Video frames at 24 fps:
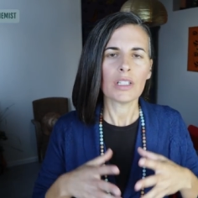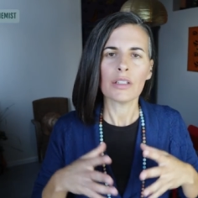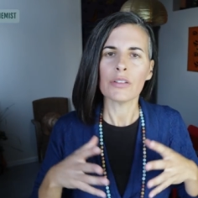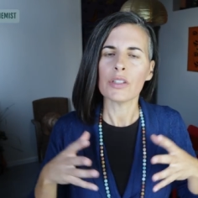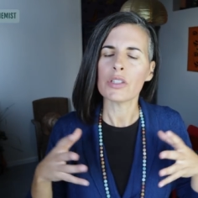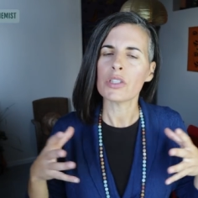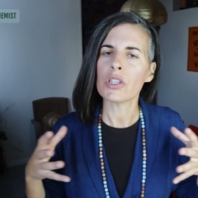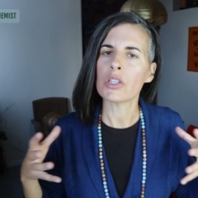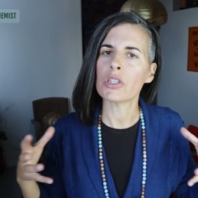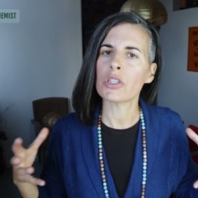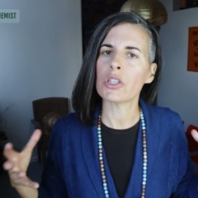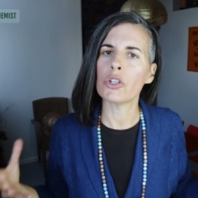
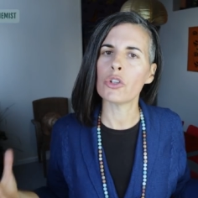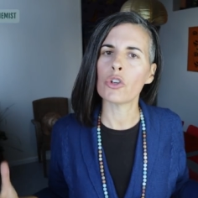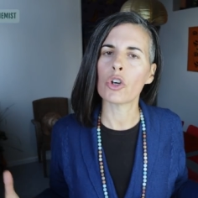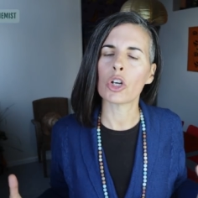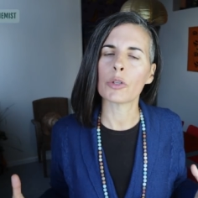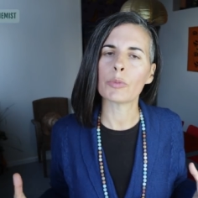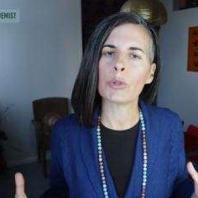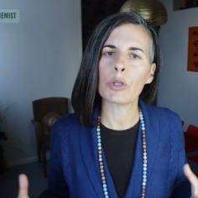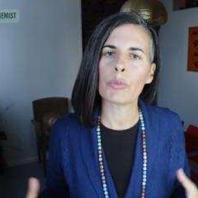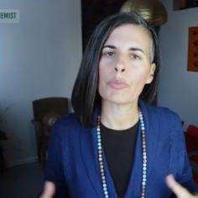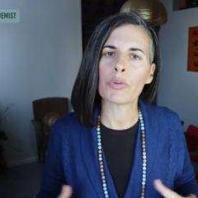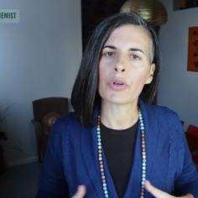This is the
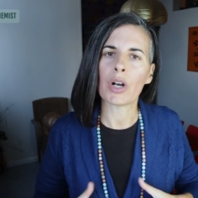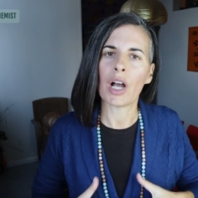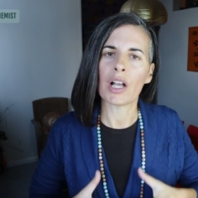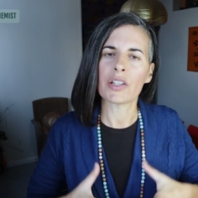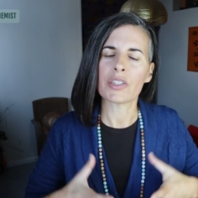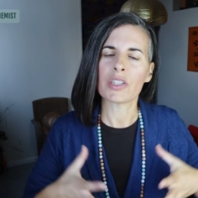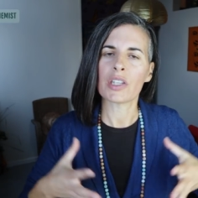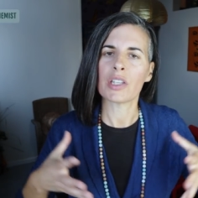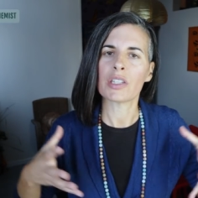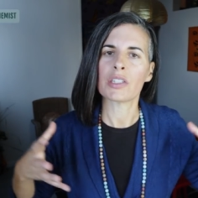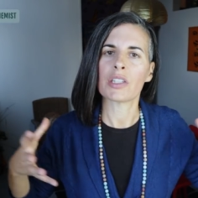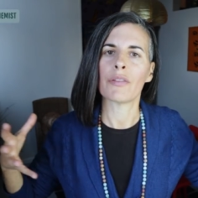normal
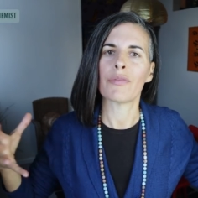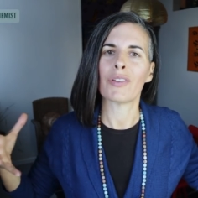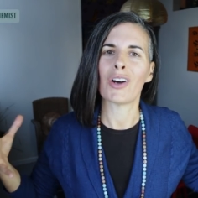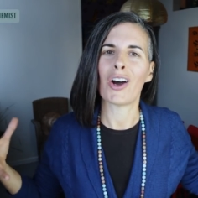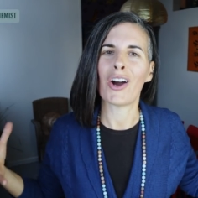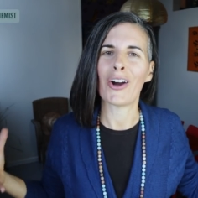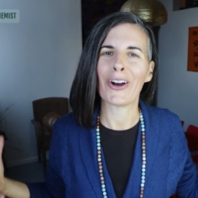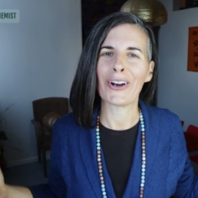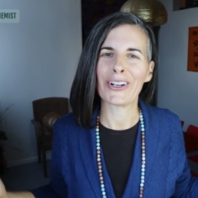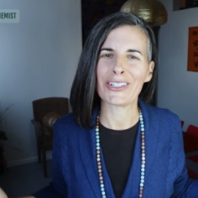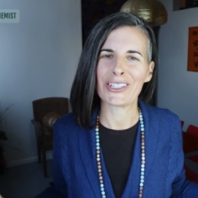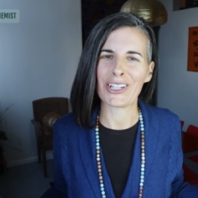process of a
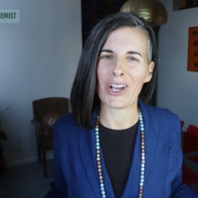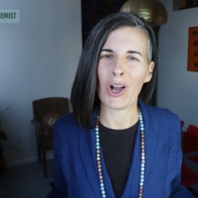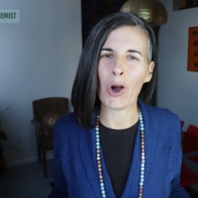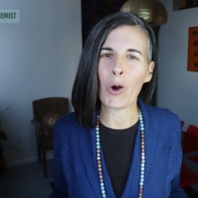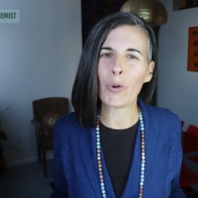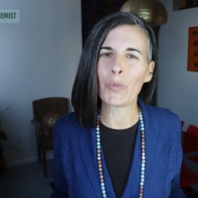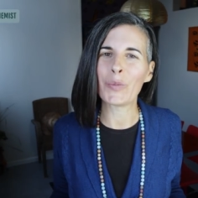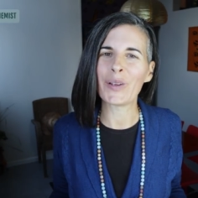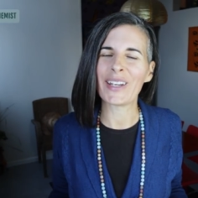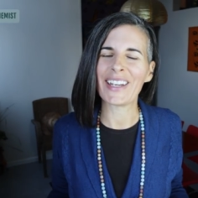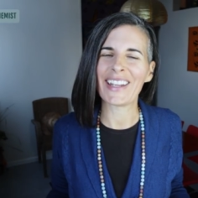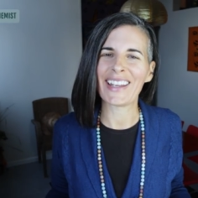heart
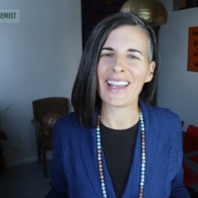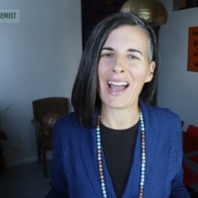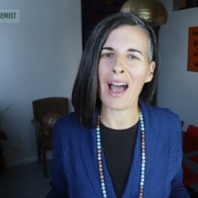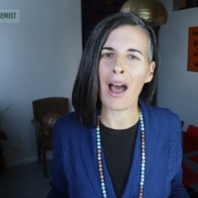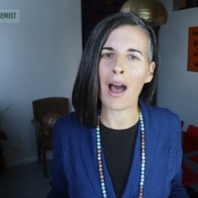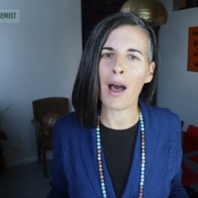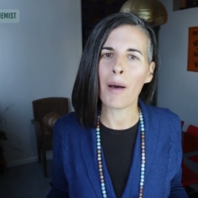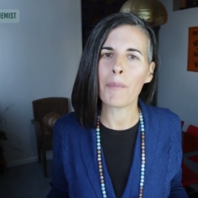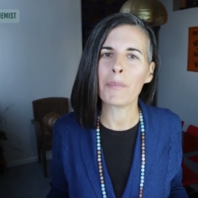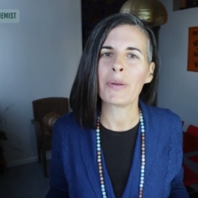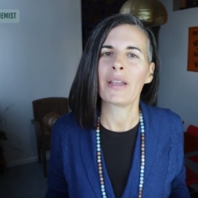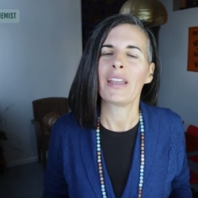opening
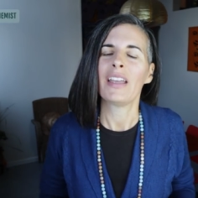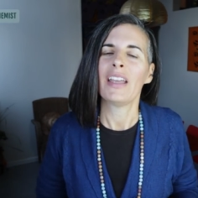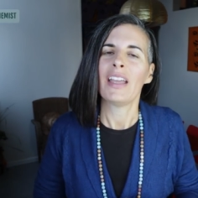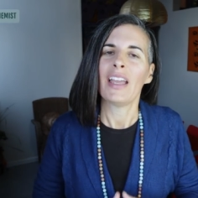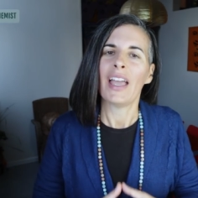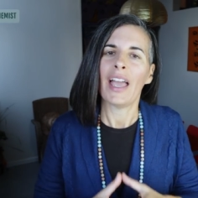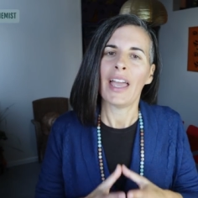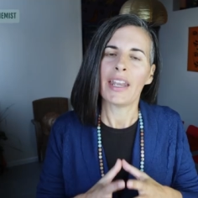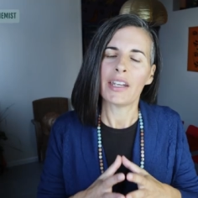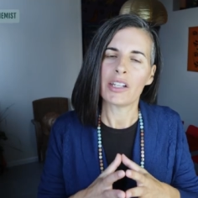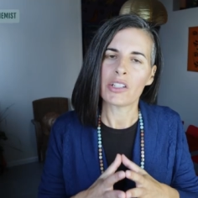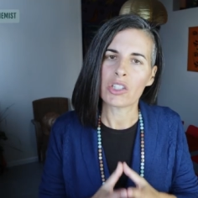up,
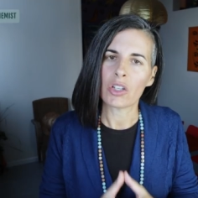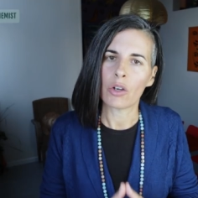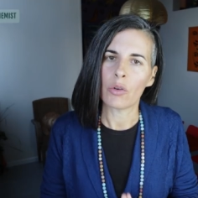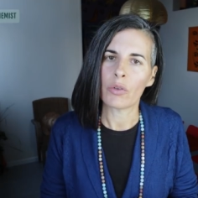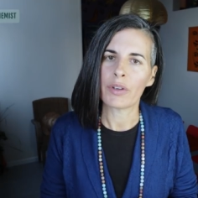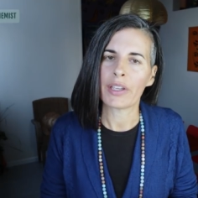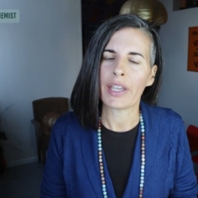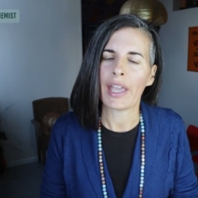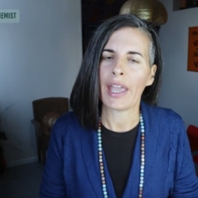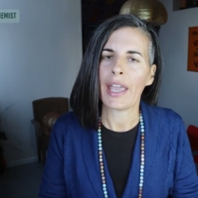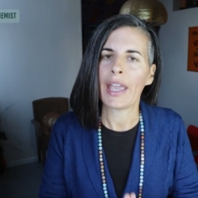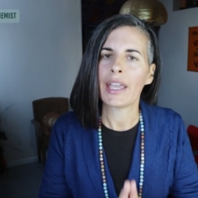and it's
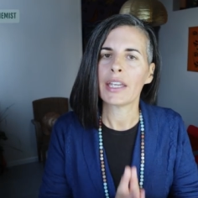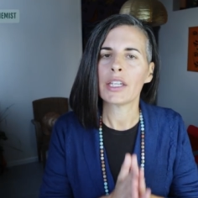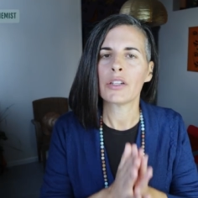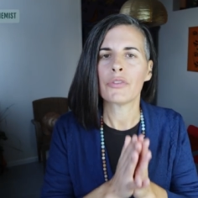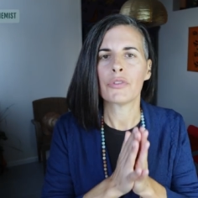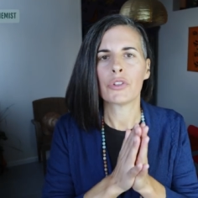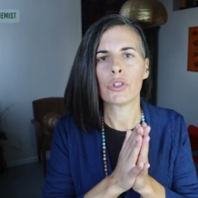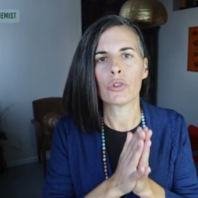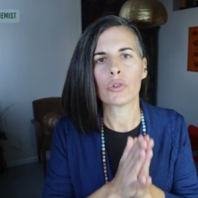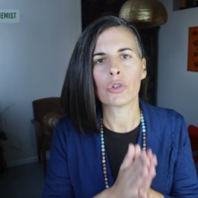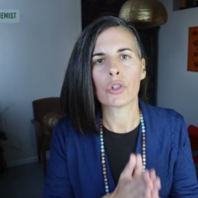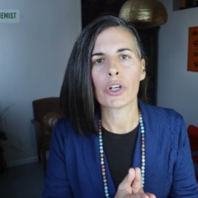okay. And
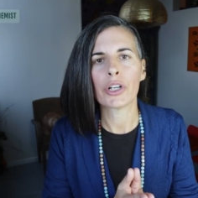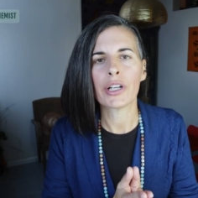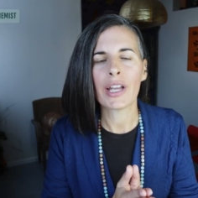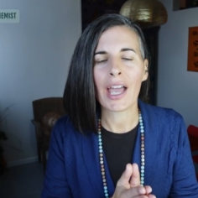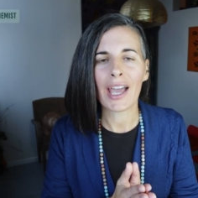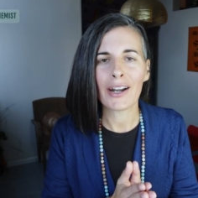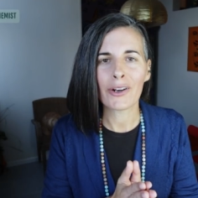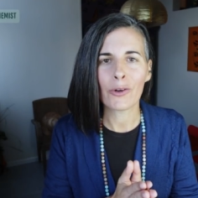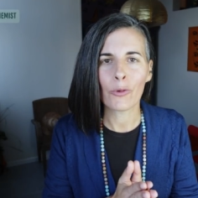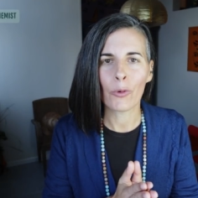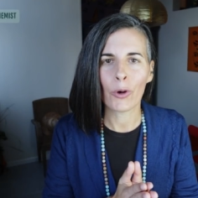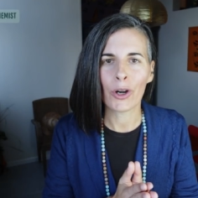if you learn
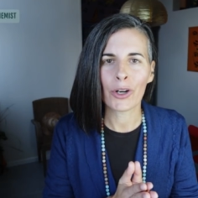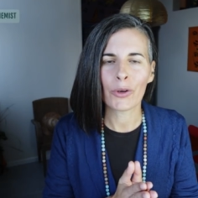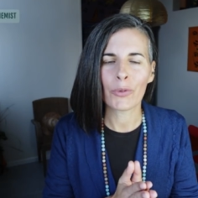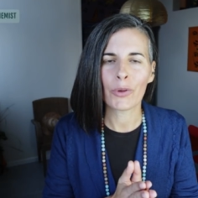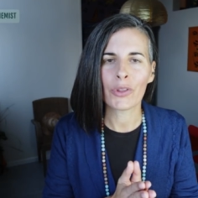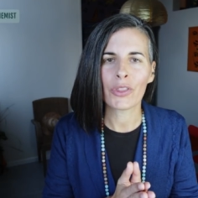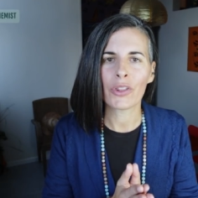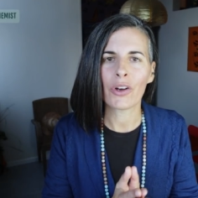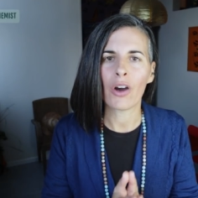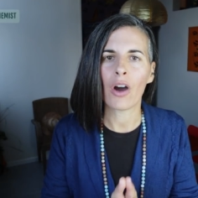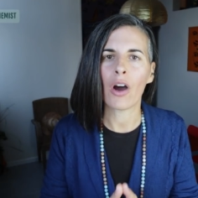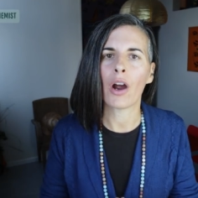how to work
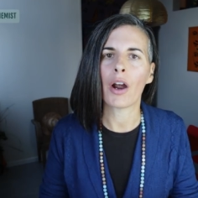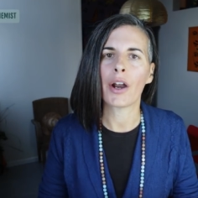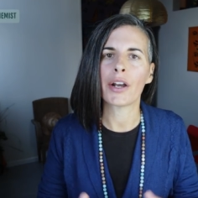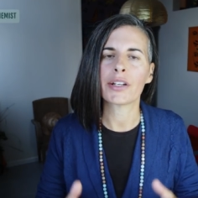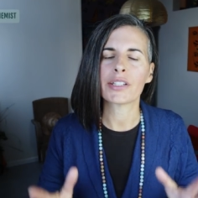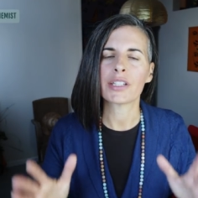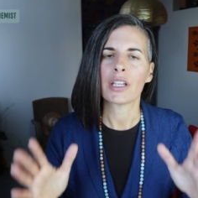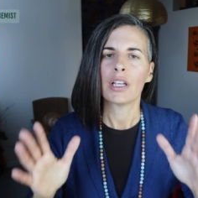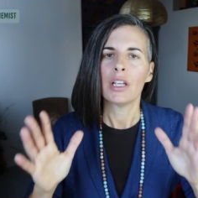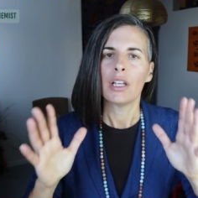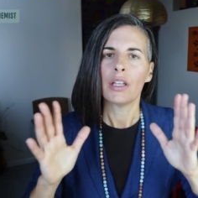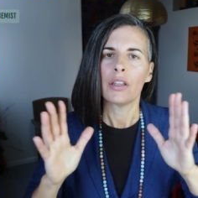with the
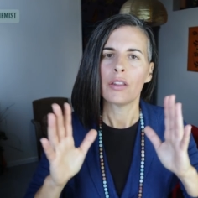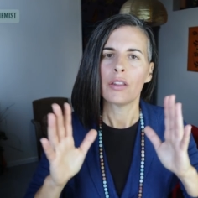heart,